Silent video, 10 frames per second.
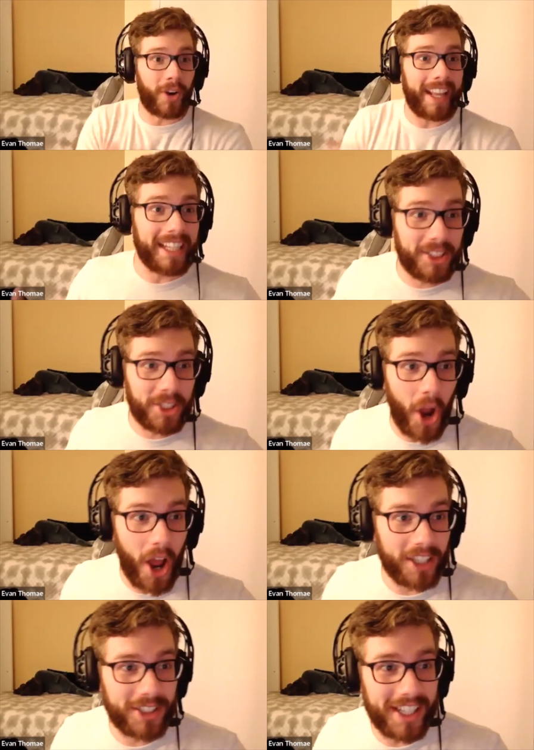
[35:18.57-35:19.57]
Drake and
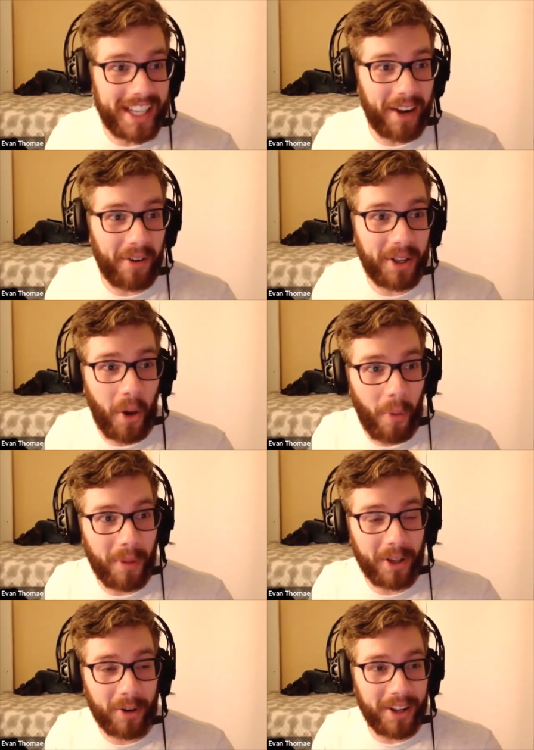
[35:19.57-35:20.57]
Josh, the Gary
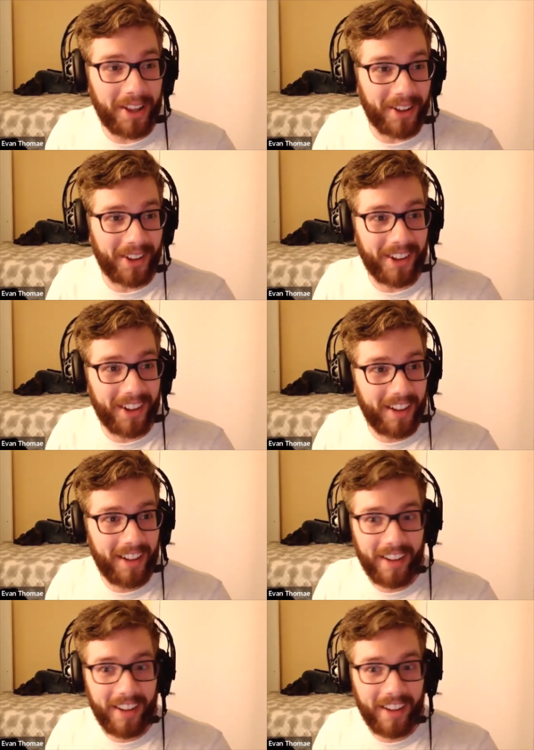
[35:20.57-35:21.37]
Coleman grill.